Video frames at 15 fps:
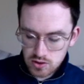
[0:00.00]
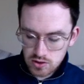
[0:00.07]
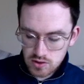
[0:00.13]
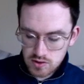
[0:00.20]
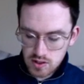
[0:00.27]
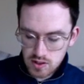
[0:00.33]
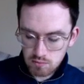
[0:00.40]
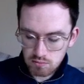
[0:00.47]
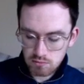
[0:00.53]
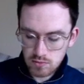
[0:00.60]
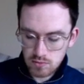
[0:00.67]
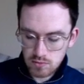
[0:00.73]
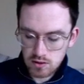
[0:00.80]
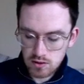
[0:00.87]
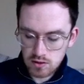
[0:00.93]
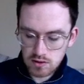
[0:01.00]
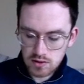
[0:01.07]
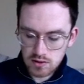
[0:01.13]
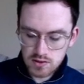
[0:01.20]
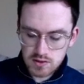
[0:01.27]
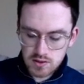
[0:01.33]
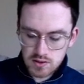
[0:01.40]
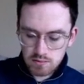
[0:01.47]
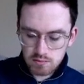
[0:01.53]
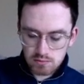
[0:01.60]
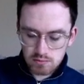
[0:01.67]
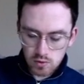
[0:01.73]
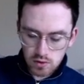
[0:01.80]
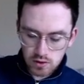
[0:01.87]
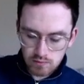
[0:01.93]
some
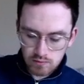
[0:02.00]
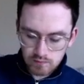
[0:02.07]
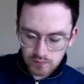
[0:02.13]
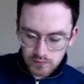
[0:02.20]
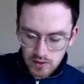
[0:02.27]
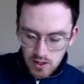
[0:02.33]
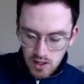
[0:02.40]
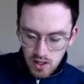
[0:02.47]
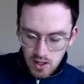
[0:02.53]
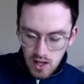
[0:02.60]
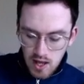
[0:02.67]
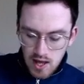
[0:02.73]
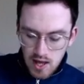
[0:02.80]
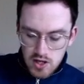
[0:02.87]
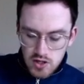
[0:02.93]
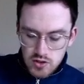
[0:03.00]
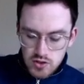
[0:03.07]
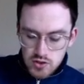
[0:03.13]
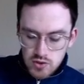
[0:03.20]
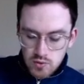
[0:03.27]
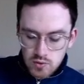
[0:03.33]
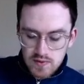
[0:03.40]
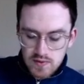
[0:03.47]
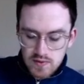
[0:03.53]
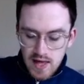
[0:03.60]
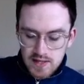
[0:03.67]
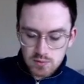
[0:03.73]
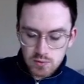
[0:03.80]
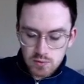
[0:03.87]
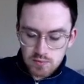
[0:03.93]
more. So that
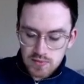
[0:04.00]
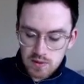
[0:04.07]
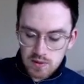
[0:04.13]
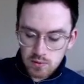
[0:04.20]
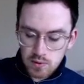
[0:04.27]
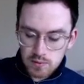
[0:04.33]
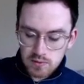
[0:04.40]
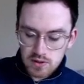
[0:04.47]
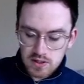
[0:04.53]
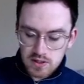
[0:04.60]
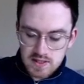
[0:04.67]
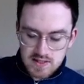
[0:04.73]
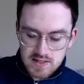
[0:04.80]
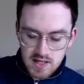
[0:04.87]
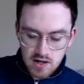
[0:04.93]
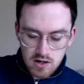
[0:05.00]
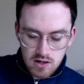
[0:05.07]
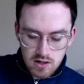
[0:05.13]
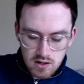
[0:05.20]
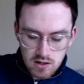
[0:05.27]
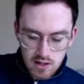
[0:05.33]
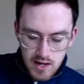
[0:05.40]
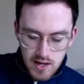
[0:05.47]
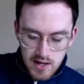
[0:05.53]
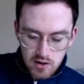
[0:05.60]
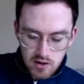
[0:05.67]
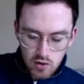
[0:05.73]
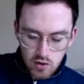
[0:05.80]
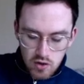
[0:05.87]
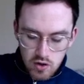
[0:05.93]
would be what we would consider an
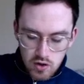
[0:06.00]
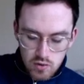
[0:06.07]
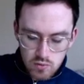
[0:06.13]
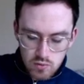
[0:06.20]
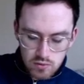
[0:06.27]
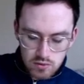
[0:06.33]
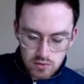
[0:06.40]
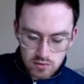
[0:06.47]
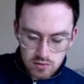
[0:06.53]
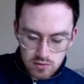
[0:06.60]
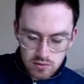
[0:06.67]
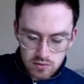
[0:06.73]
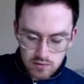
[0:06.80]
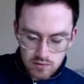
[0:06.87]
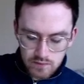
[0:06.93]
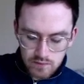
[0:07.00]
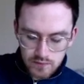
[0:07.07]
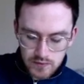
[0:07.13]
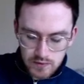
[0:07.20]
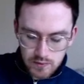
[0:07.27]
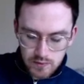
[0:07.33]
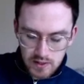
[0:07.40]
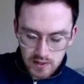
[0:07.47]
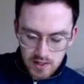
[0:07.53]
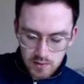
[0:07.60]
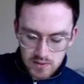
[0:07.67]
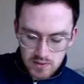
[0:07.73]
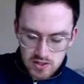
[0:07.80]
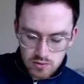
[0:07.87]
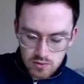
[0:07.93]
unknown. Okay, we
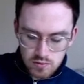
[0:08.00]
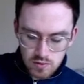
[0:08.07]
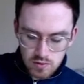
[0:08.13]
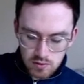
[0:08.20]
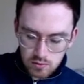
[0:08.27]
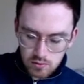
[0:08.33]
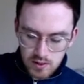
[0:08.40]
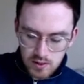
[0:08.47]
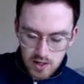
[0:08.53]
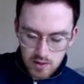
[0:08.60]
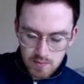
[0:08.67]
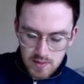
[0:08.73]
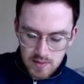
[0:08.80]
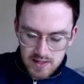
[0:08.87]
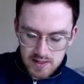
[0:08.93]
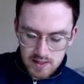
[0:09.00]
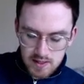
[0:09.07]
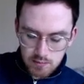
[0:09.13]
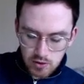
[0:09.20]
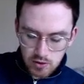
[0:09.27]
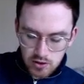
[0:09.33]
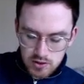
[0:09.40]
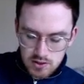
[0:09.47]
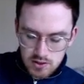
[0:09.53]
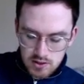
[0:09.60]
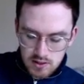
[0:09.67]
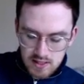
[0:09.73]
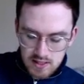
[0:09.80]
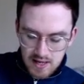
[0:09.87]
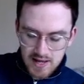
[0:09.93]
don't know how many he bought. He
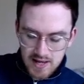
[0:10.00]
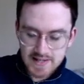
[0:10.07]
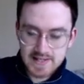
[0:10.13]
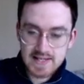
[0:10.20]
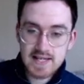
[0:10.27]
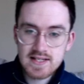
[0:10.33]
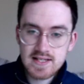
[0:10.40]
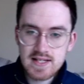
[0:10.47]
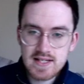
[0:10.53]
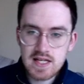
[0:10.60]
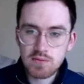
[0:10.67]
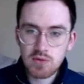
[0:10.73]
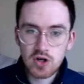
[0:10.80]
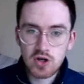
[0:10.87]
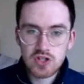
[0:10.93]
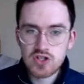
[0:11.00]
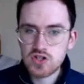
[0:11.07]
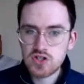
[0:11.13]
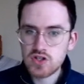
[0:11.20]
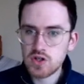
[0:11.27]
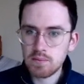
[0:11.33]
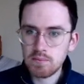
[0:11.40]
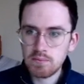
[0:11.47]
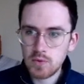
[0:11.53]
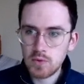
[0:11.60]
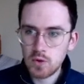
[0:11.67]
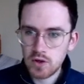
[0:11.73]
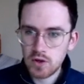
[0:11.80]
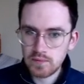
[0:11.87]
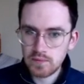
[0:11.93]
had 8, he bought some more.